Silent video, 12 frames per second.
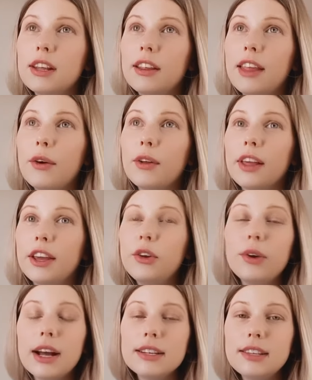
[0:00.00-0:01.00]
you
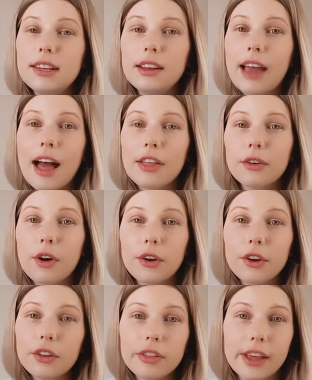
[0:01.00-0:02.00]
guys need to gather all
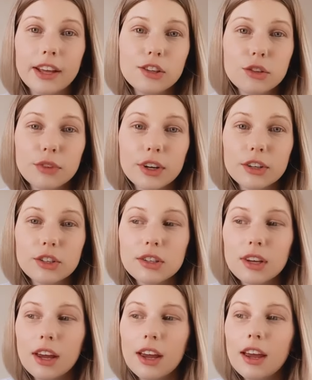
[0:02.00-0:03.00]
your things first.
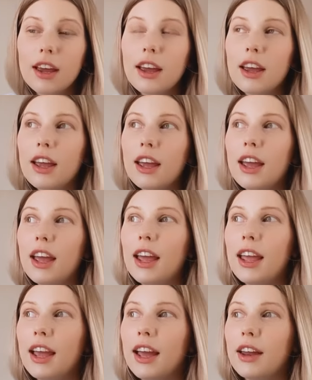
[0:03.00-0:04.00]

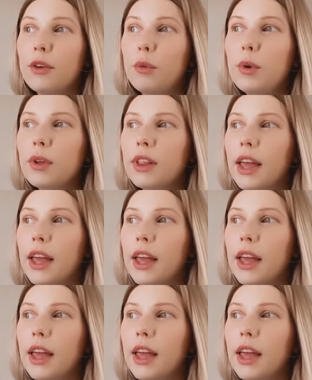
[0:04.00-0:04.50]
And we were